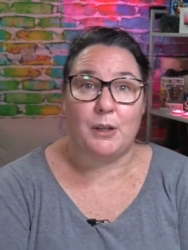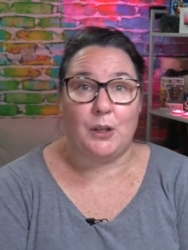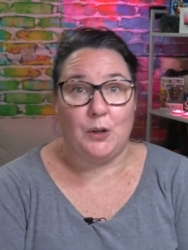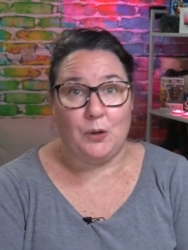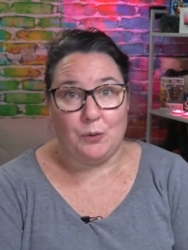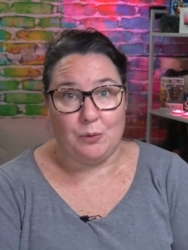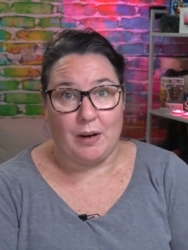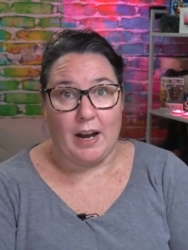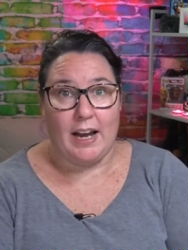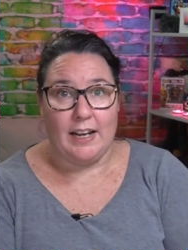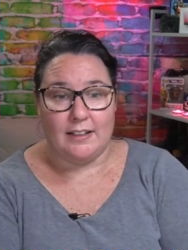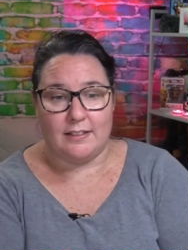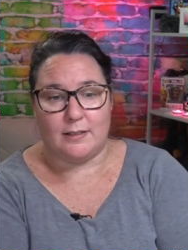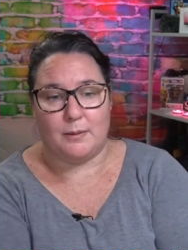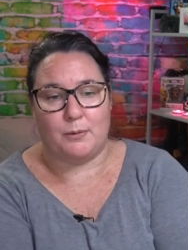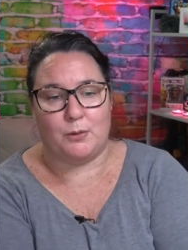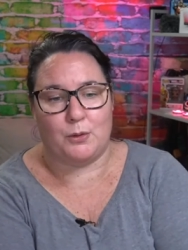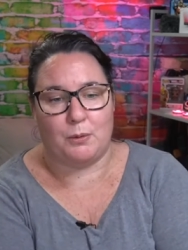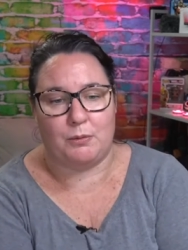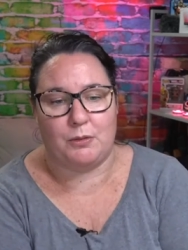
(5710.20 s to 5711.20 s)
who ran a
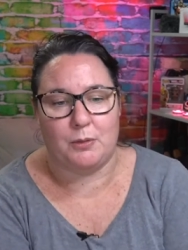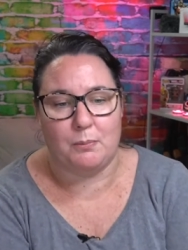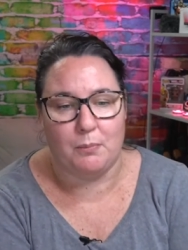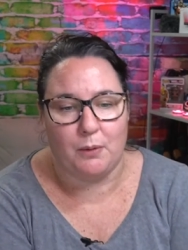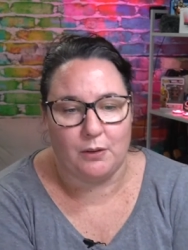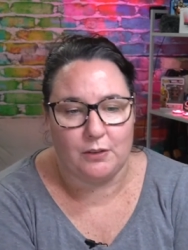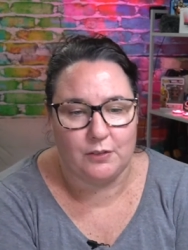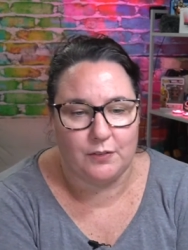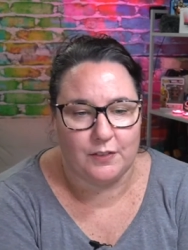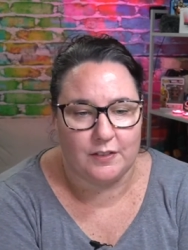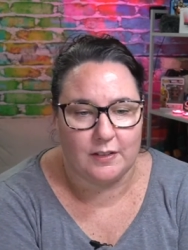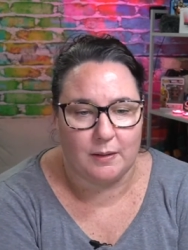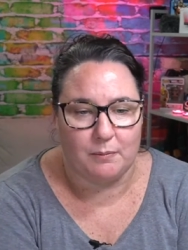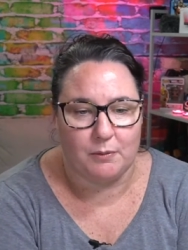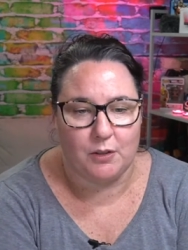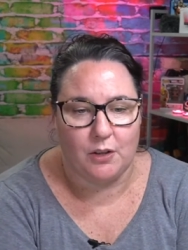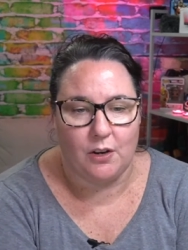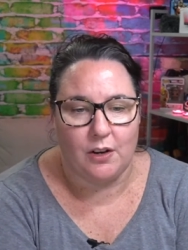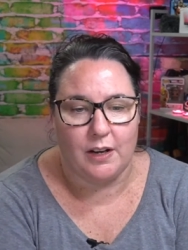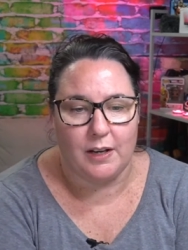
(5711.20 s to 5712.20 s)
subscription box for some
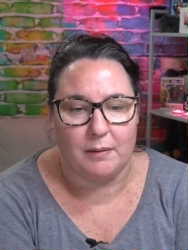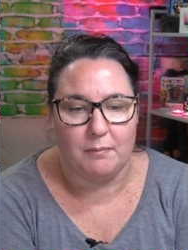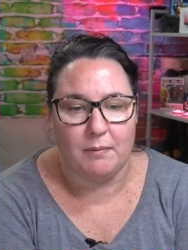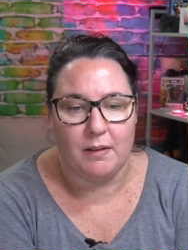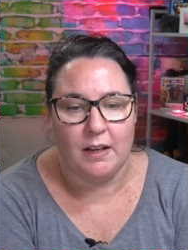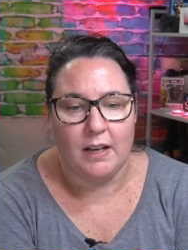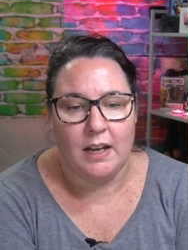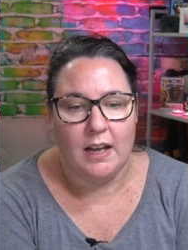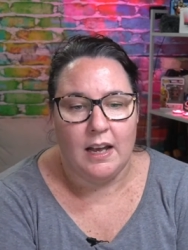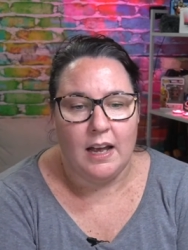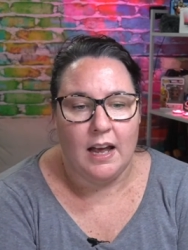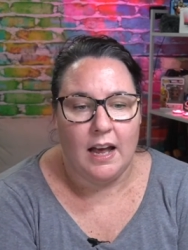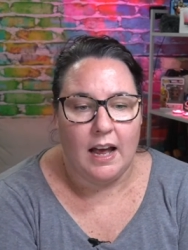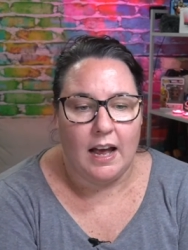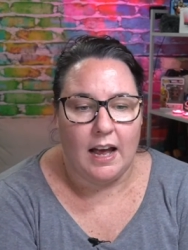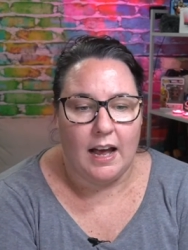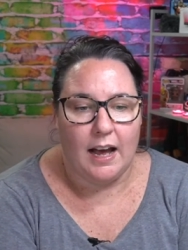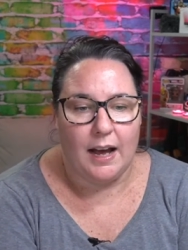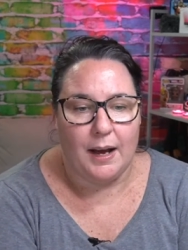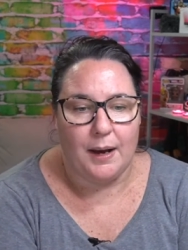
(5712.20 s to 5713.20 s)
time,
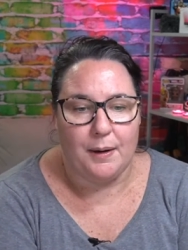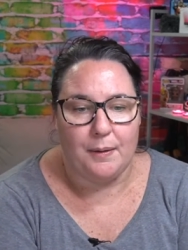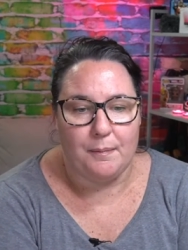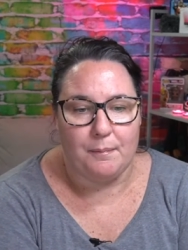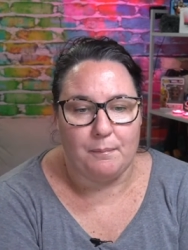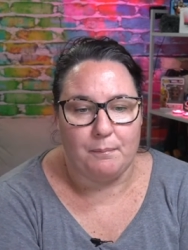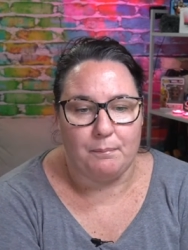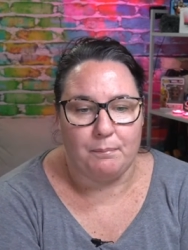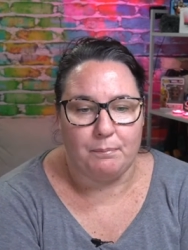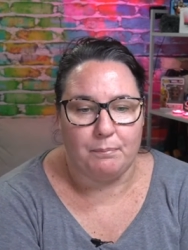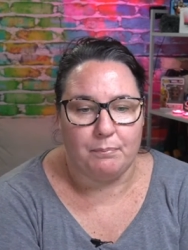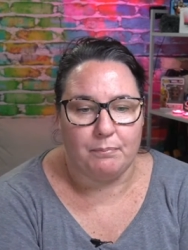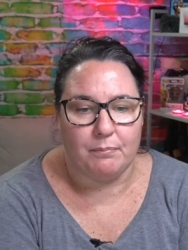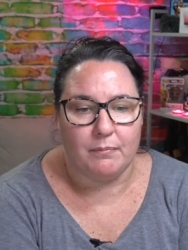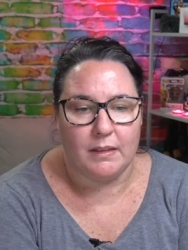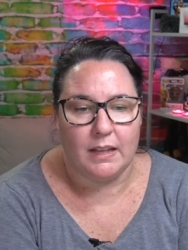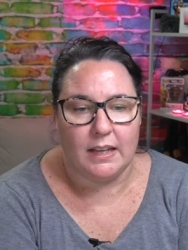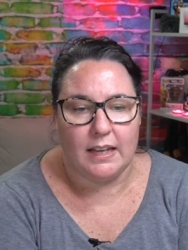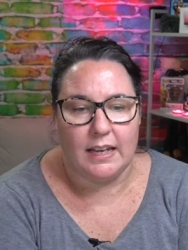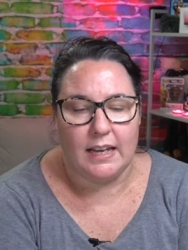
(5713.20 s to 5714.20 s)
um,
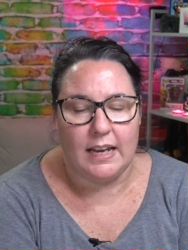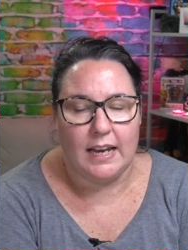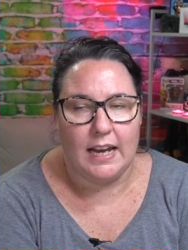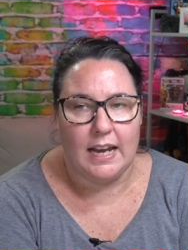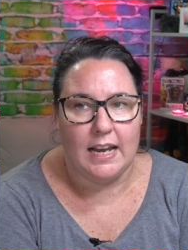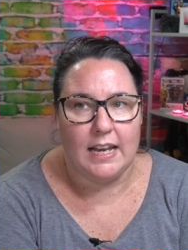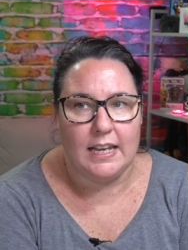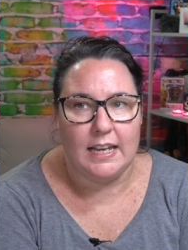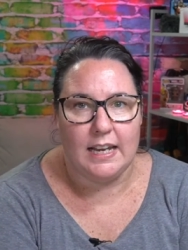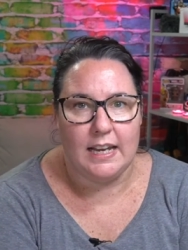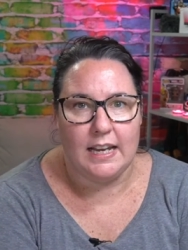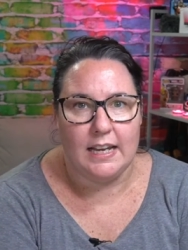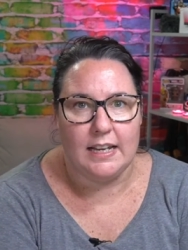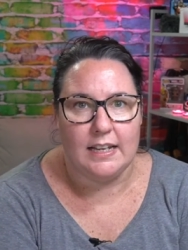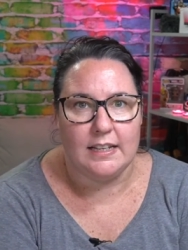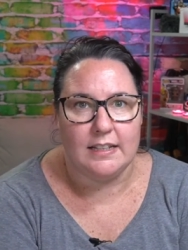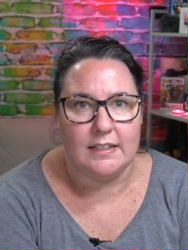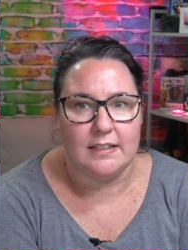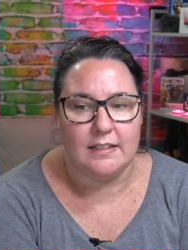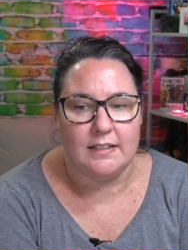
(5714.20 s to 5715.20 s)
it
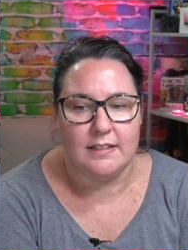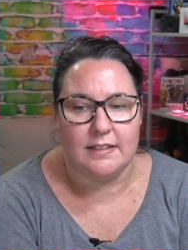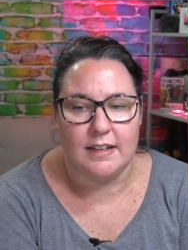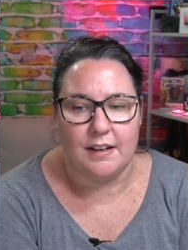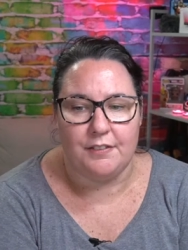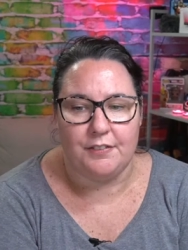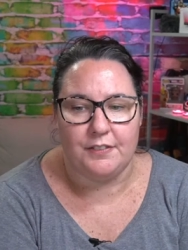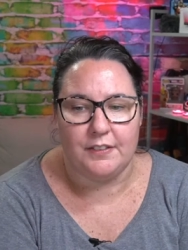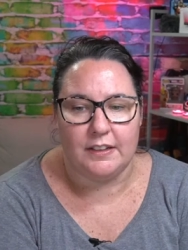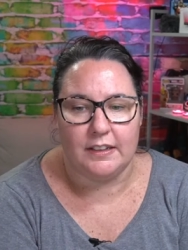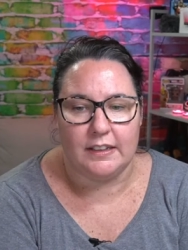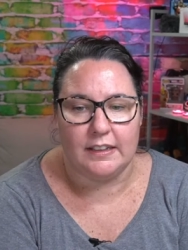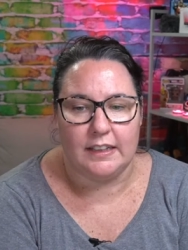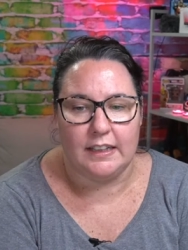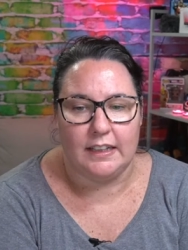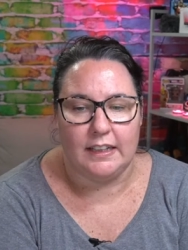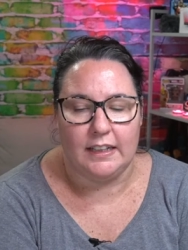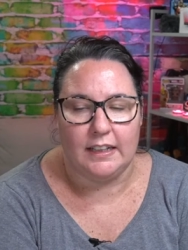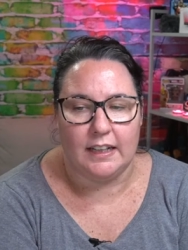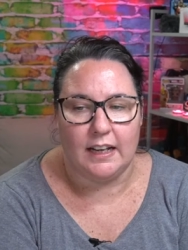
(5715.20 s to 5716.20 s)
is
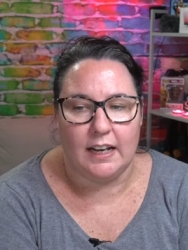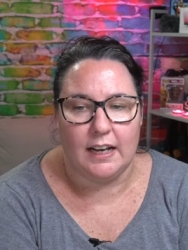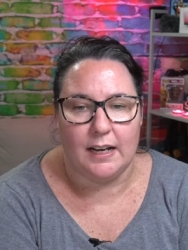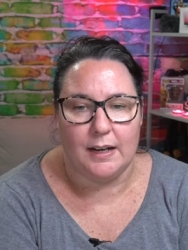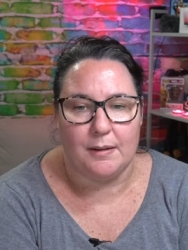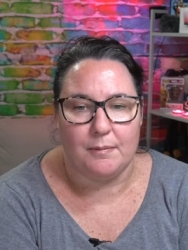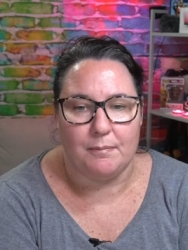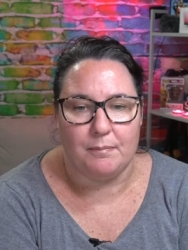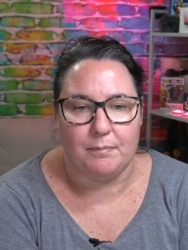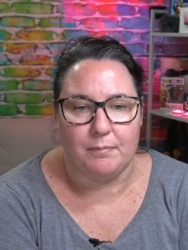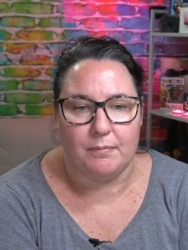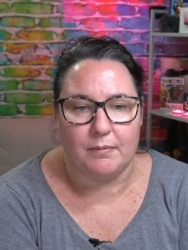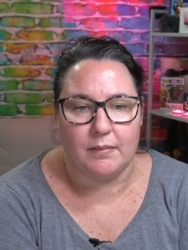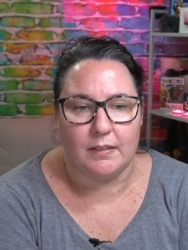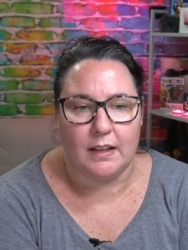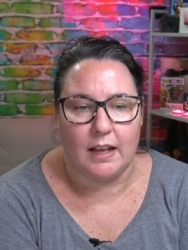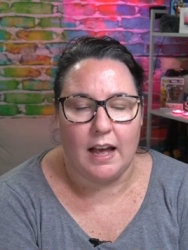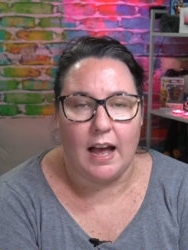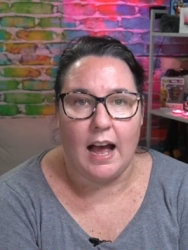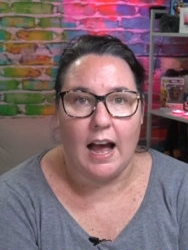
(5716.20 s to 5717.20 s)
definitely um,
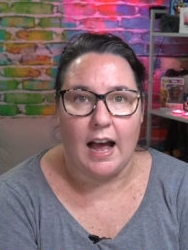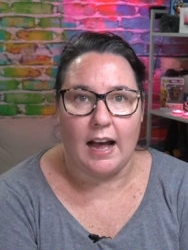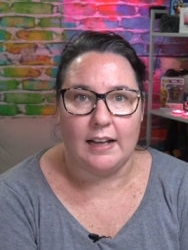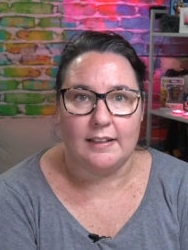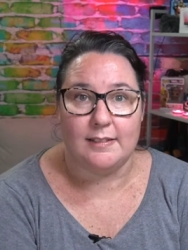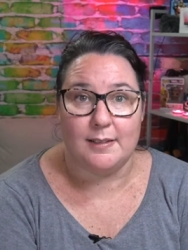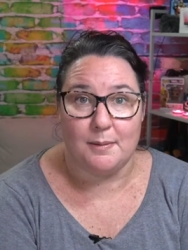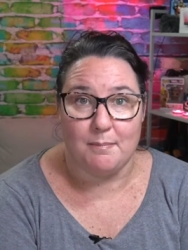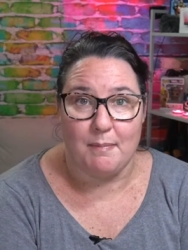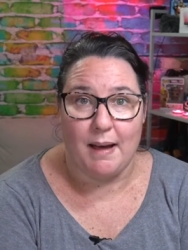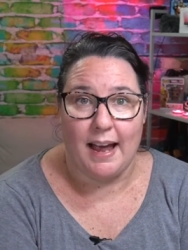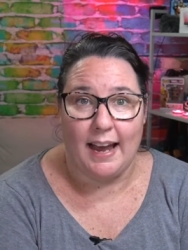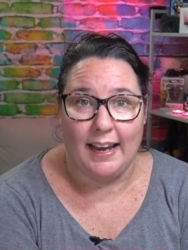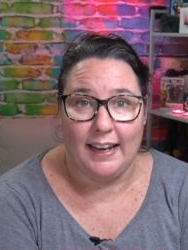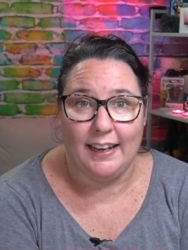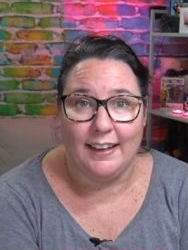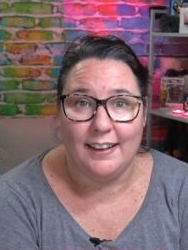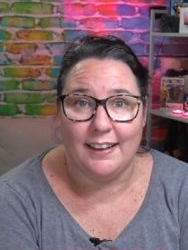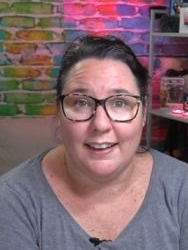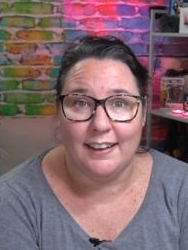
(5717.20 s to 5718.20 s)
hard to
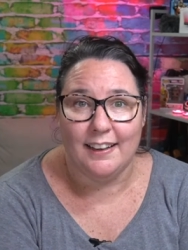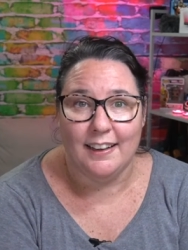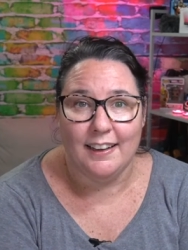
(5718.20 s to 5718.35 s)
make